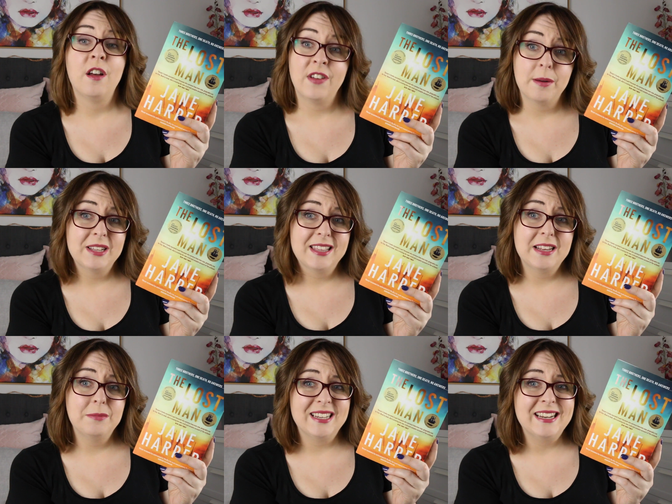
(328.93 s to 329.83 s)
family
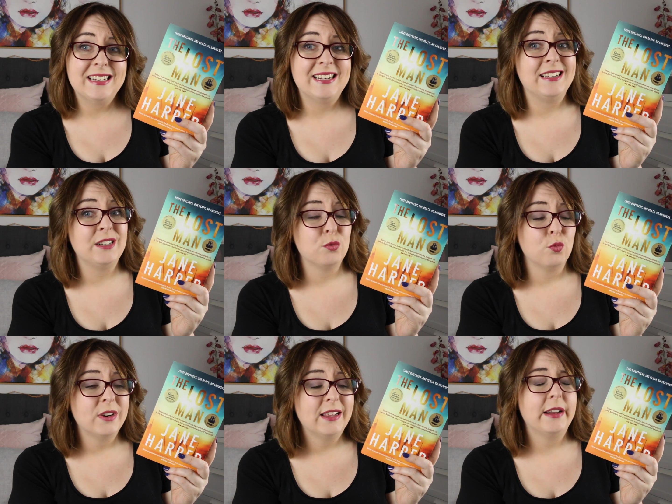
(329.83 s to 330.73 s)
themes in it. It is
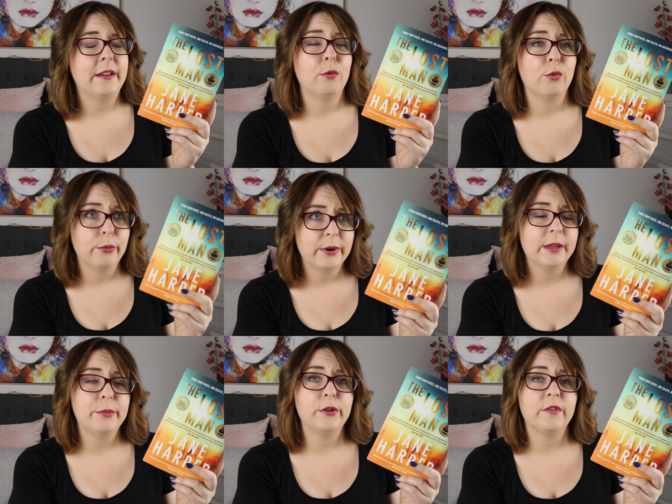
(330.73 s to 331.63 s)
really,
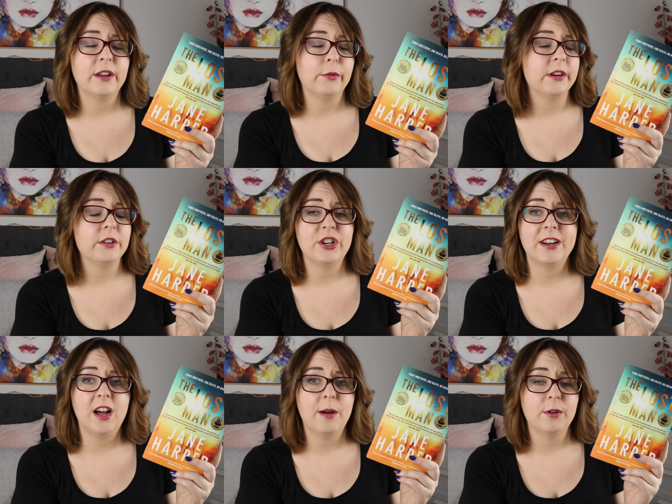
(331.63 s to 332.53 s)
really beautifully written. Jane
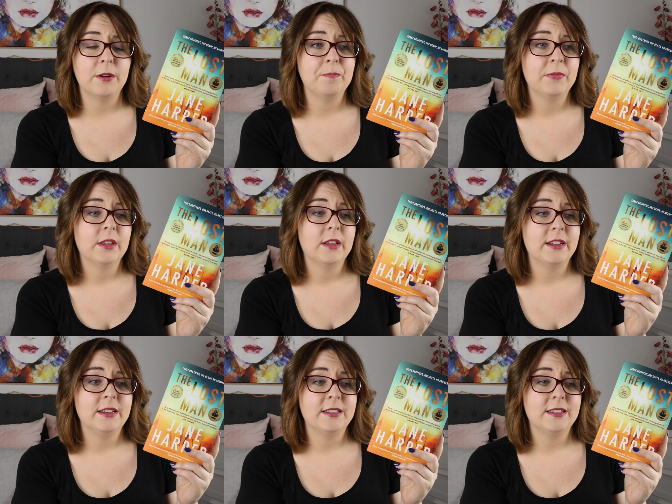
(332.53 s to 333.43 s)
Harper
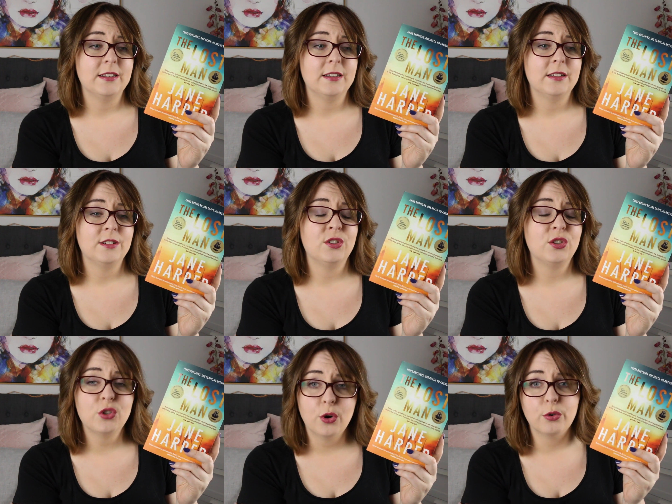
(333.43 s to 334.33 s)
is
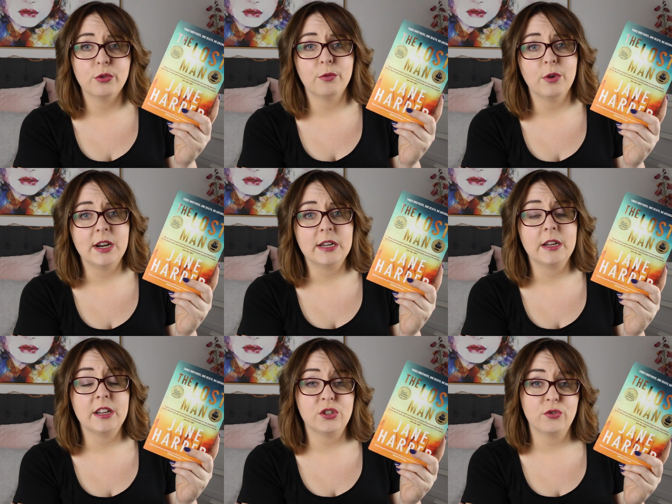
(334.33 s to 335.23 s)
so good at writing
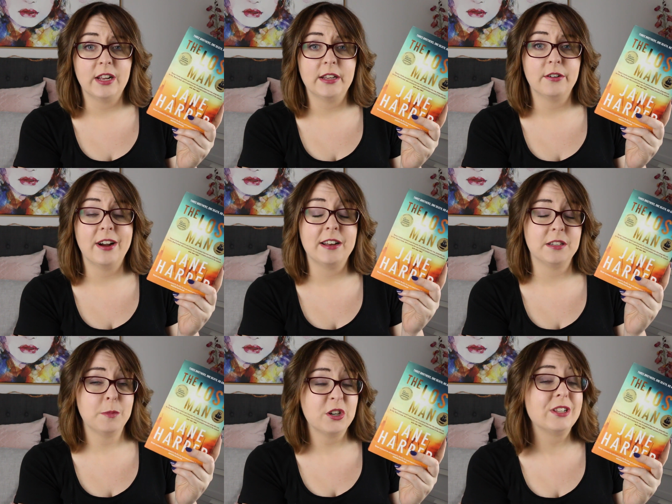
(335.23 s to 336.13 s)
Australia, and
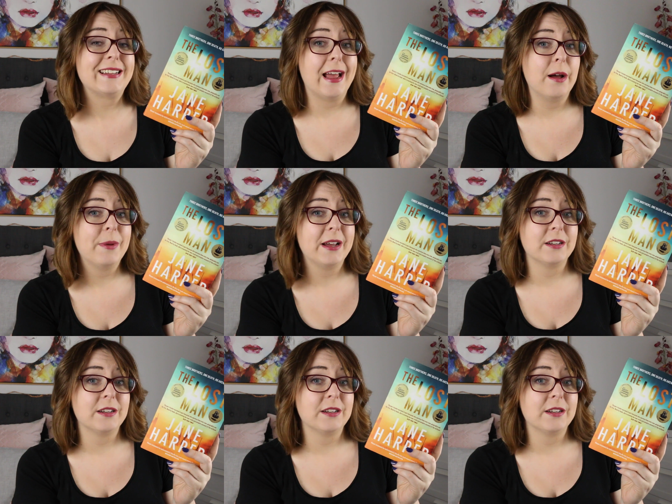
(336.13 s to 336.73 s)
especially outback